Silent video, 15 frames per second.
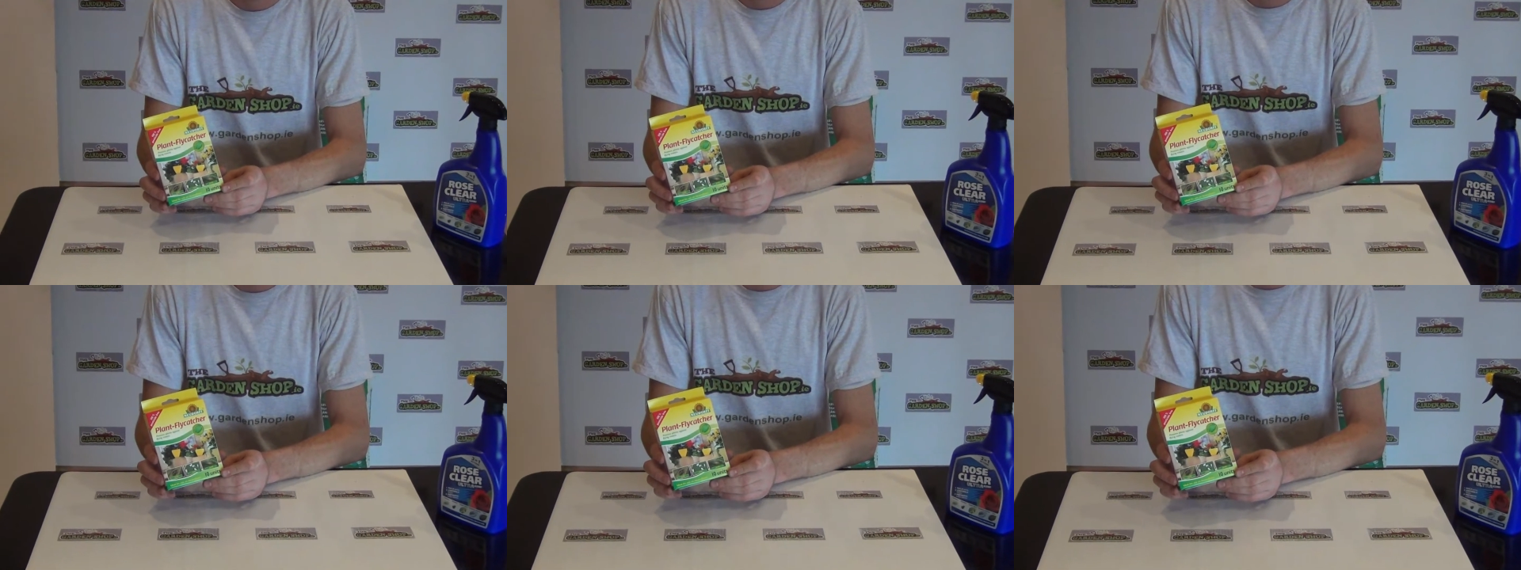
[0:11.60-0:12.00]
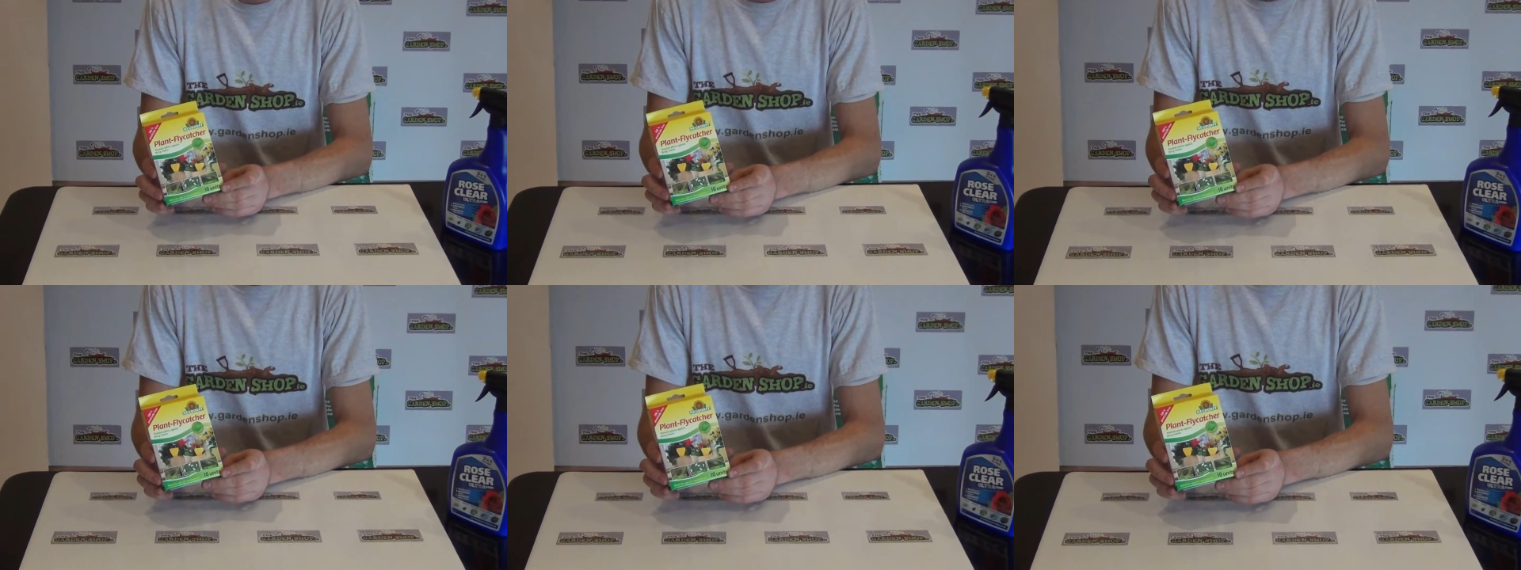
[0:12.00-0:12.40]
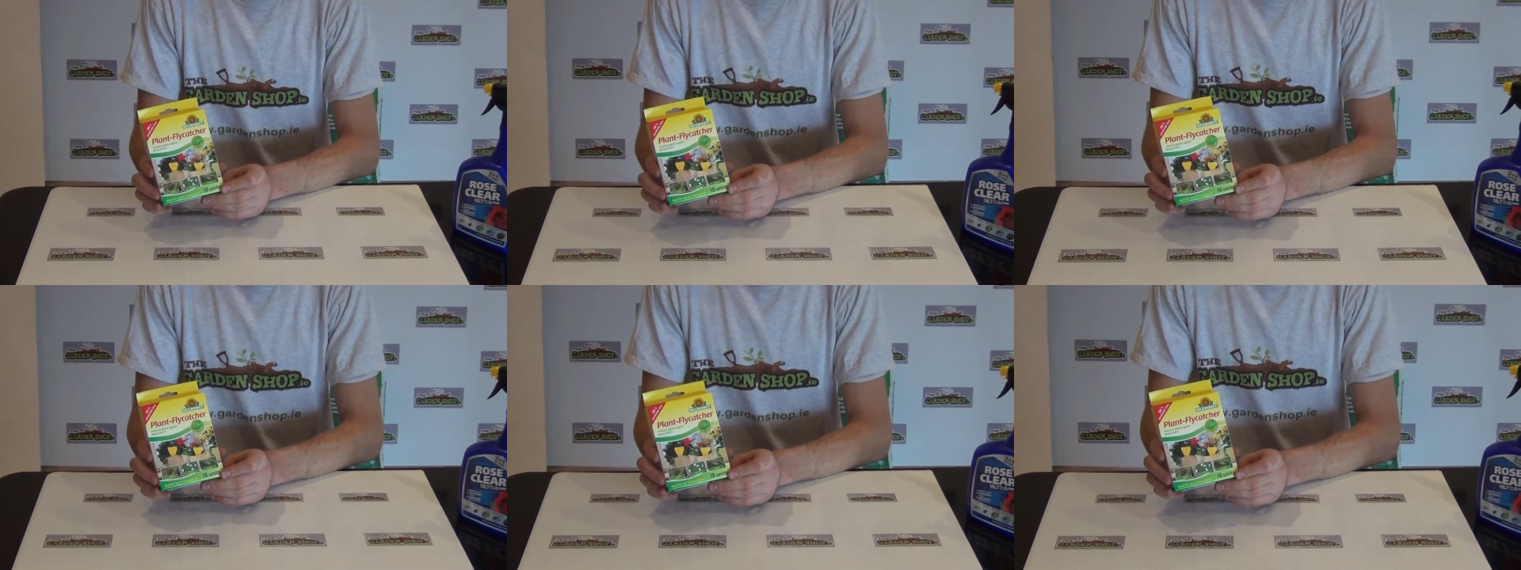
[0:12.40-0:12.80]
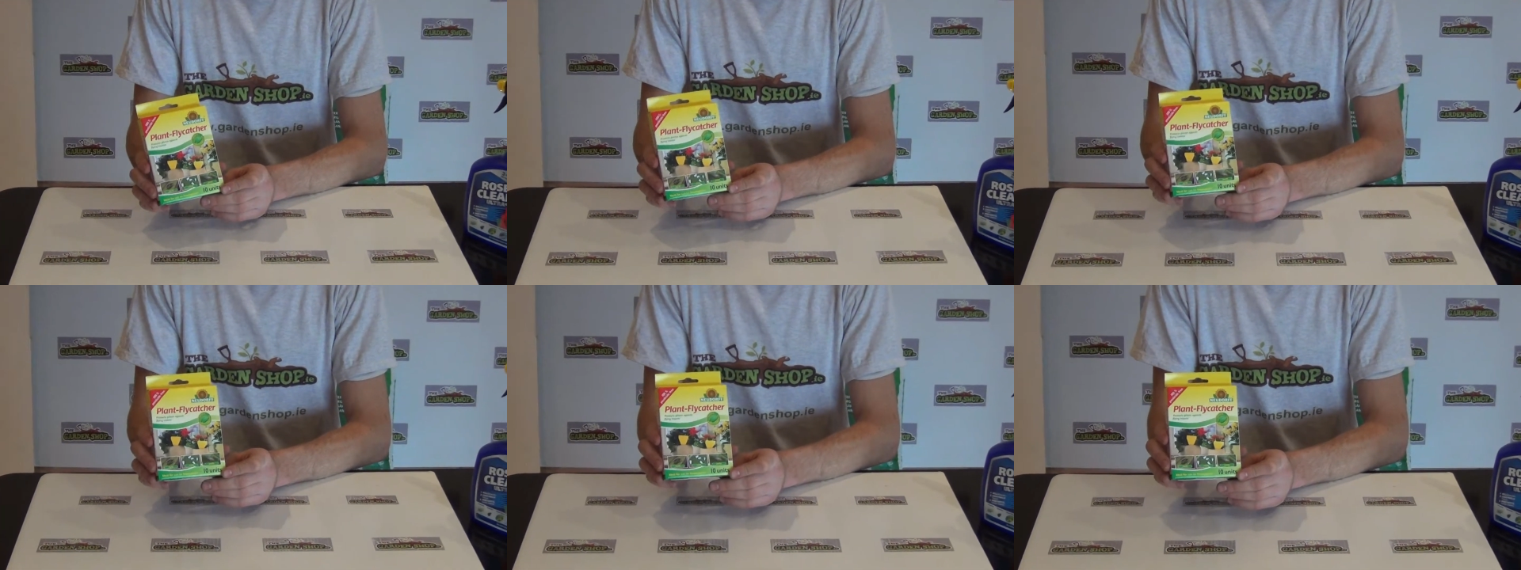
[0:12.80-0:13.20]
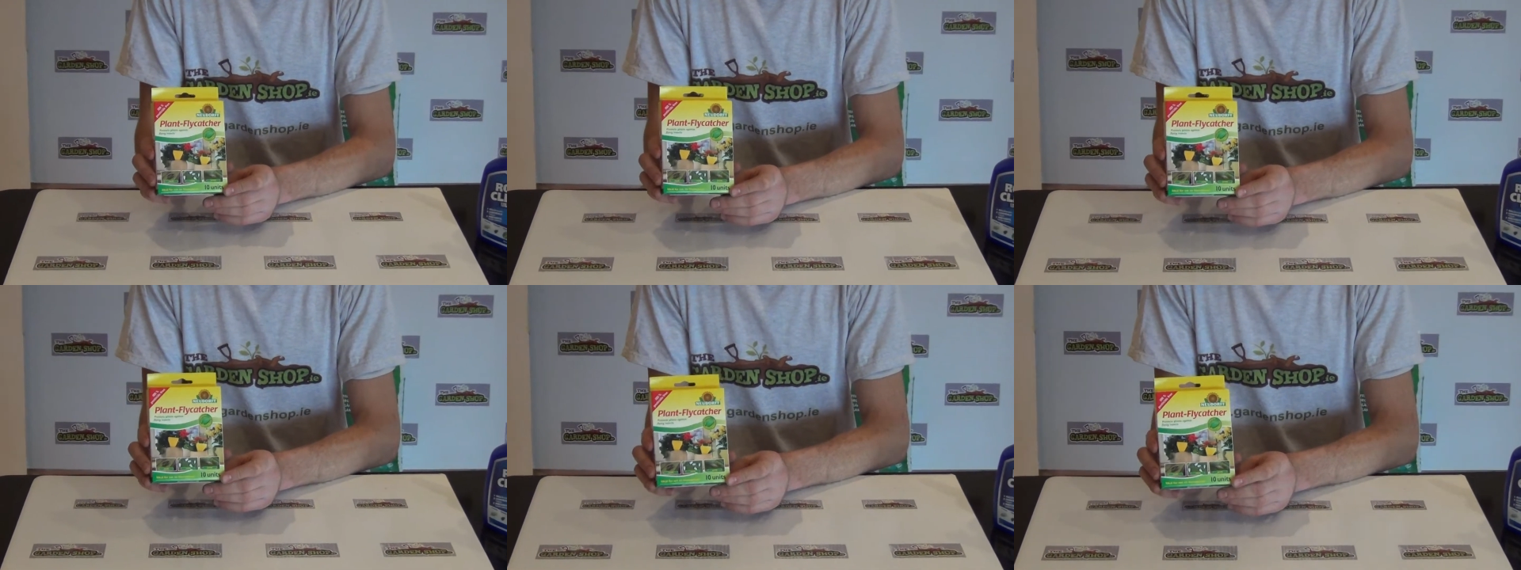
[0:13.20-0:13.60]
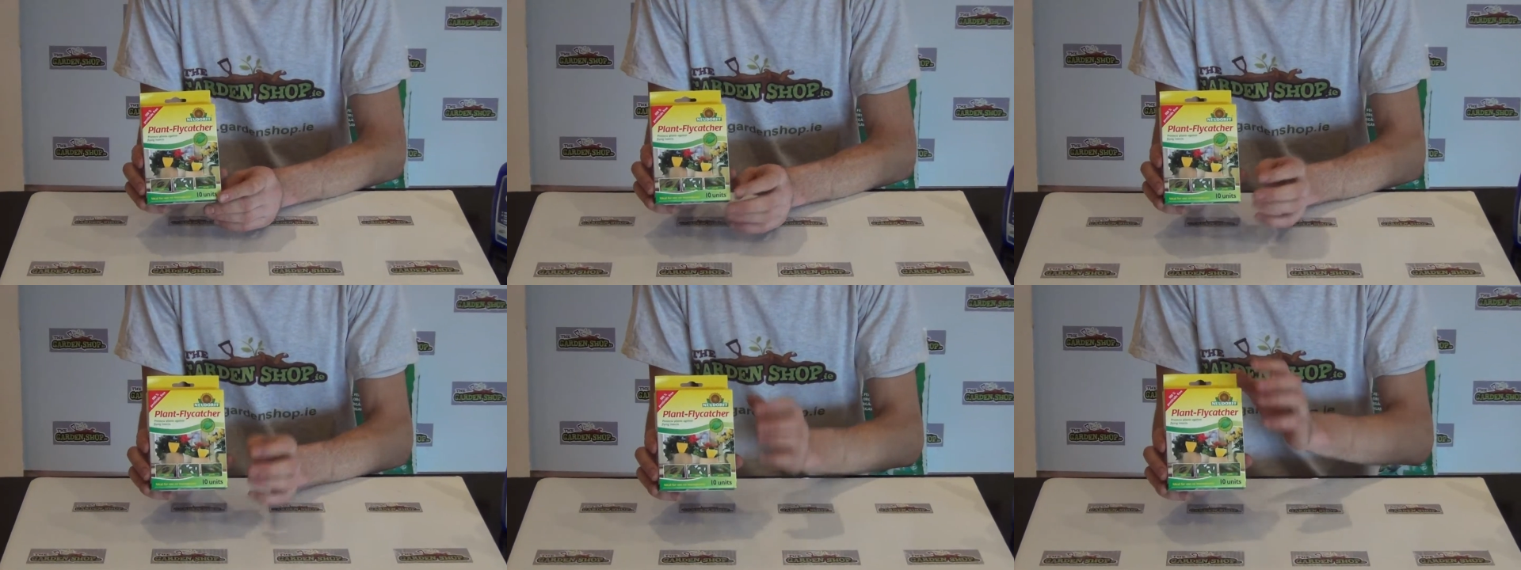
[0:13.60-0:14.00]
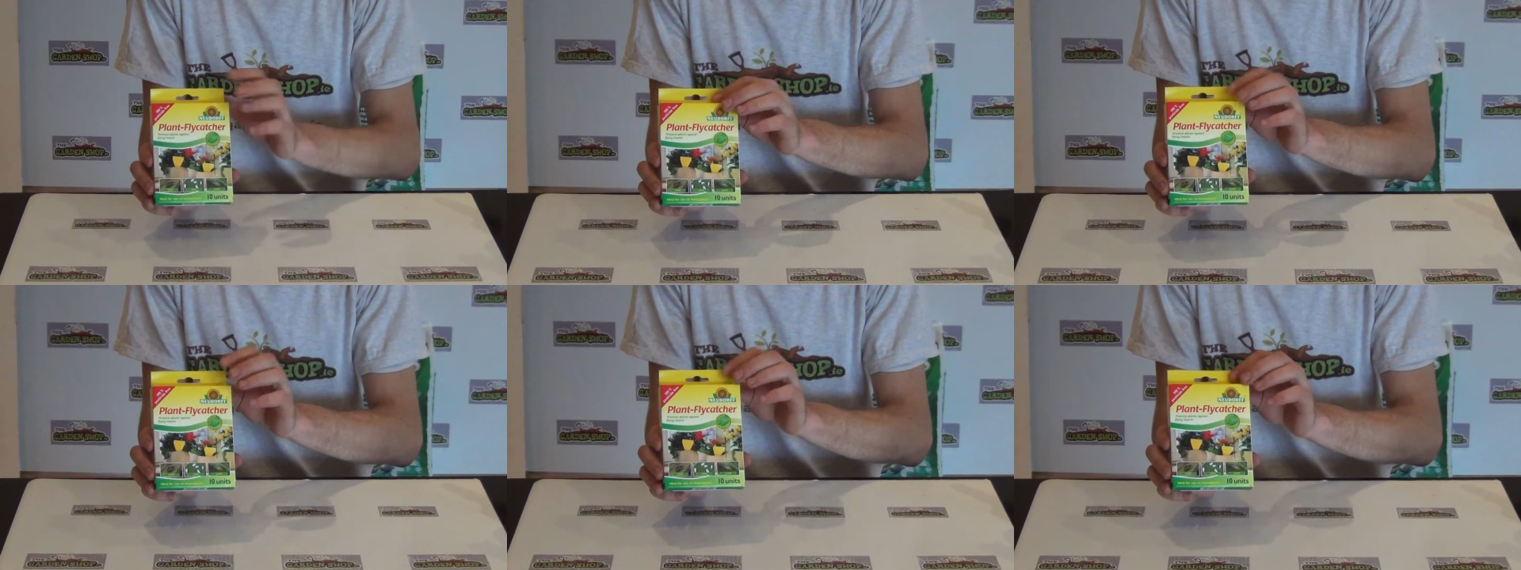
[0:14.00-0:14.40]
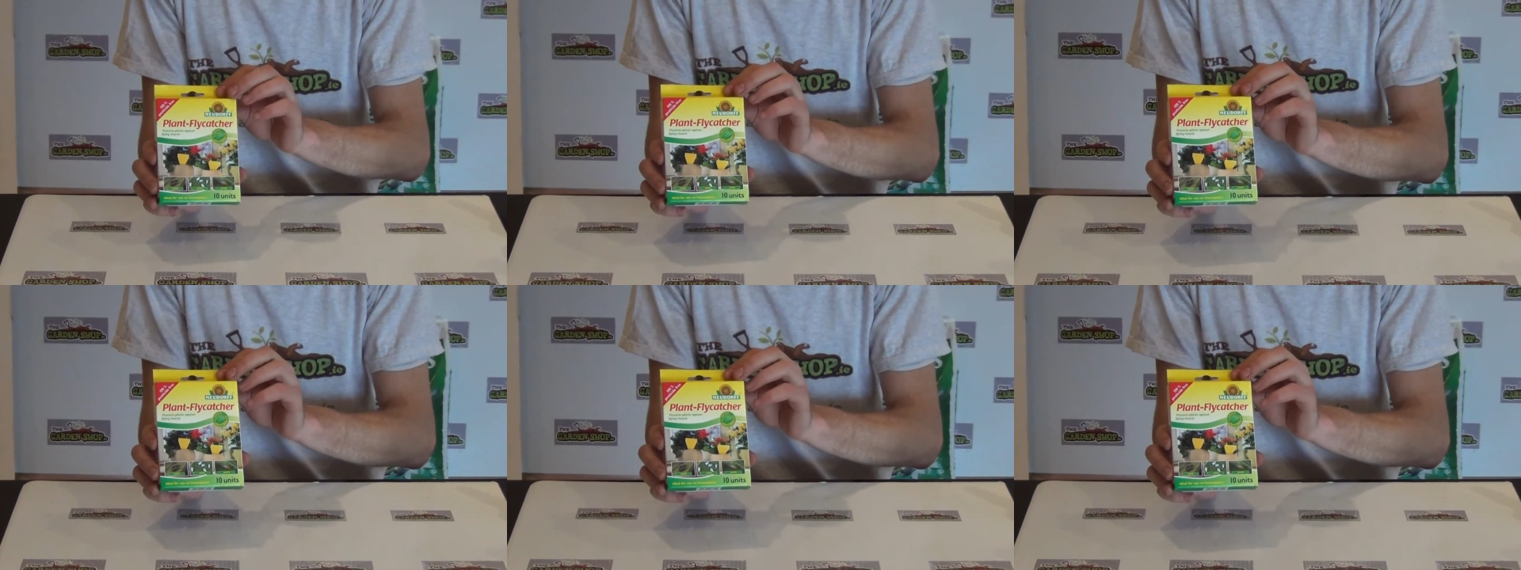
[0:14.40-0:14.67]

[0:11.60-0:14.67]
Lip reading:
Nobody's mouth can be seen.